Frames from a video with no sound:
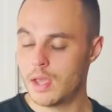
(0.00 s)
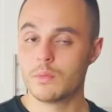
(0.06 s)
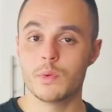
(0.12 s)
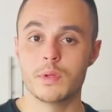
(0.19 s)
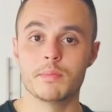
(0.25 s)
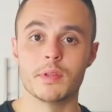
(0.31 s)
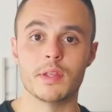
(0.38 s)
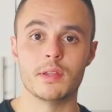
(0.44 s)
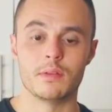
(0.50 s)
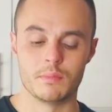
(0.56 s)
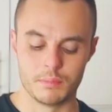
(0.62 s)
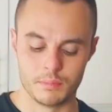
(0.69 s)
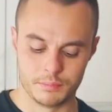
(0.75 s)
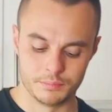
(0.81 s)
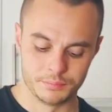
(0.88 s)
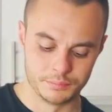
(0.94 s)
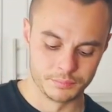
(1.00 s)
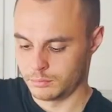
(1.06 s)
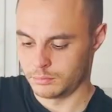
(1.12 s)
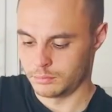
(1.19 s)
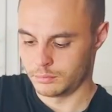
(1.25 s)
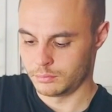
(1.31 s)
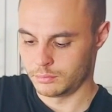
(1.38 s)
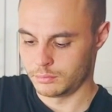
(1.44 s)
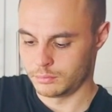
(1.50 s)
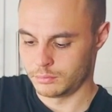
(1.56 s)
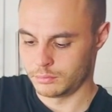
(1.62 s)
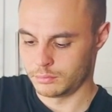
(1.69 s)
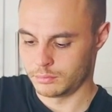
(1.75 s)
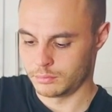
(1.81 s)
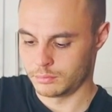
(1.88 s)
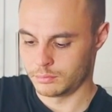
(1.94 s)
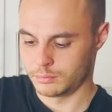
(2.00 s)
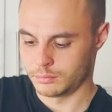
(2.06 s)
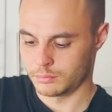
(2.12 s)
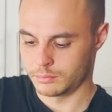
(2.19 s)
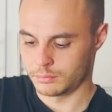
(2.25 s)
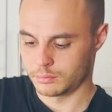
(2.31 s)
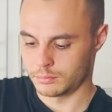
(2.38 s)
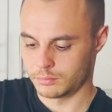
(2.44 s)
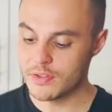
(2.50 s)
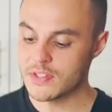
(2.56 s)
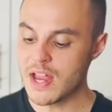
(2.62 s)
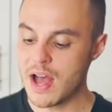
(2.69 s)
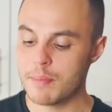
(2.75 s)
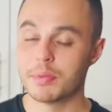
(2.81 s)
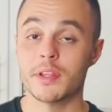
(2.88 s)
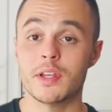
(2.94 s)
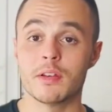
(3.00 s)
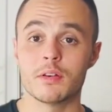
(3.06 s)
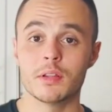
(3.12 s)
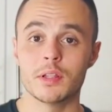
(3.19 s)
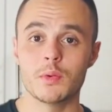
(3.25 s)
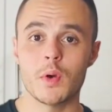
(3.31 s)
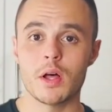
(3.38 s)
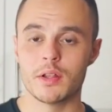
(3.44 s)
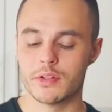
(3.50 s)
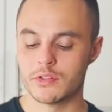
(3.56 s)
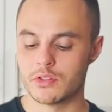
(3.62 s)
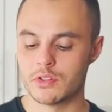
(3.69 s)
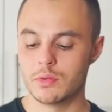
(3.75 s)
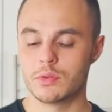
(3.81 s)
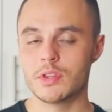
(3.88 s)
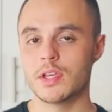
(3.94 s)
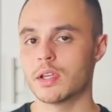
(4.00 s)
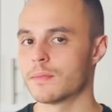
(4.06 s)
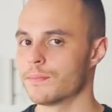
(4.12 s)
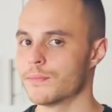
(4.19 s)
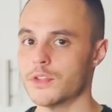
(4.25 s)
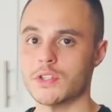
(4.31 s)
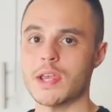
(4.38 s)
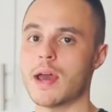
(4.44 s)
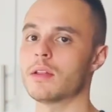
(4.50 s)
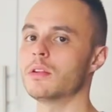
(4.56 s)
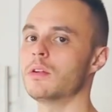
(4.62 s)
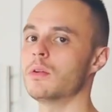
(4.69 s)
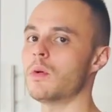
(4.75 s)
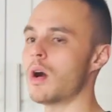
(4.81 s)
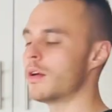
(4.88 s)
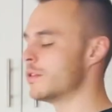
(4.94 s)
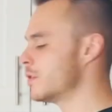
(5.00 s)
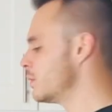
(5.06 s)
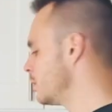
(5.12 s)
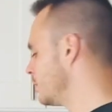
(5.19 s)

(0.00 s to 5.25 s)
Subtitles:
and we blend. If it's not blending really well and it's too thick, just add a little water to